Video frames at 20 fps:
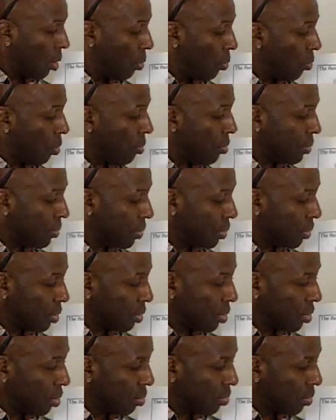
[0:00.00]
what we wanted to
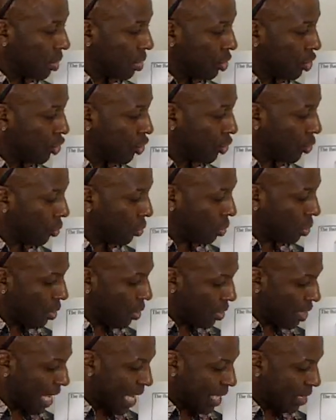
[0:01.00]
do was ensure
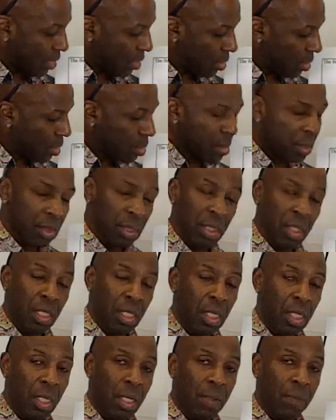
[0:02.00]
that
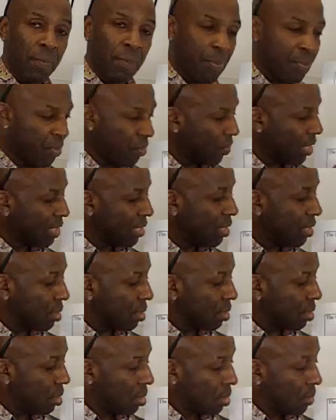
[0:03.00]
the
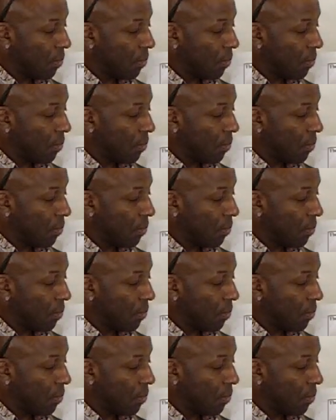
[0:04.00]
residents